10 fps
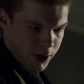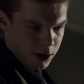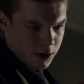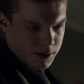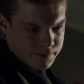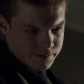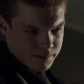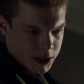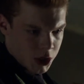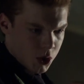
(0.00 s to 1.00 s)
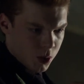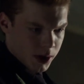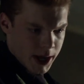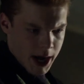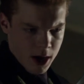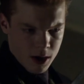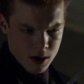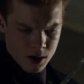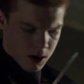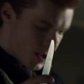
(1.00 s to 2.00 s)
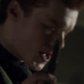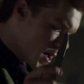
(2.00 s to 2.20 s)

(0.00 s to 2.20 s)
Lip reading: the trailer, and you were there,